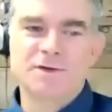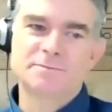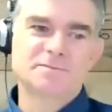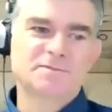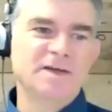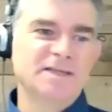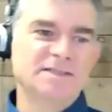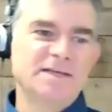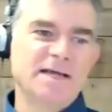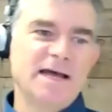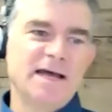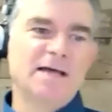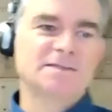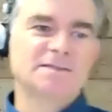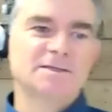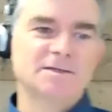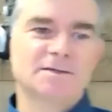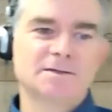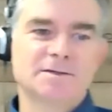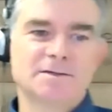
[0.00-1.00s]

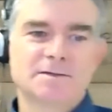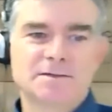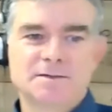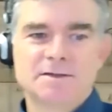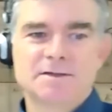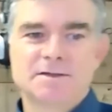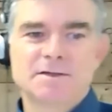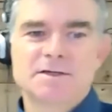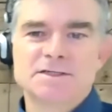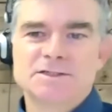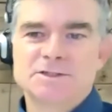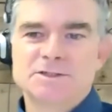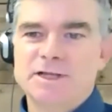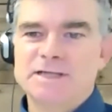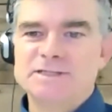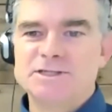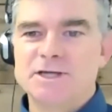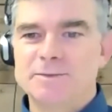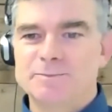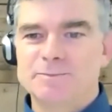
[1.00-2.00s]
Fantastic. So
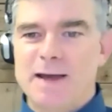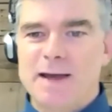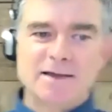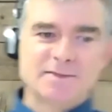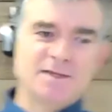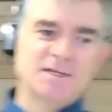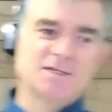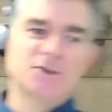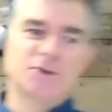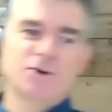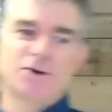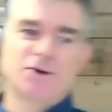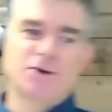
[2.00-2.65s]
let's unpack these learning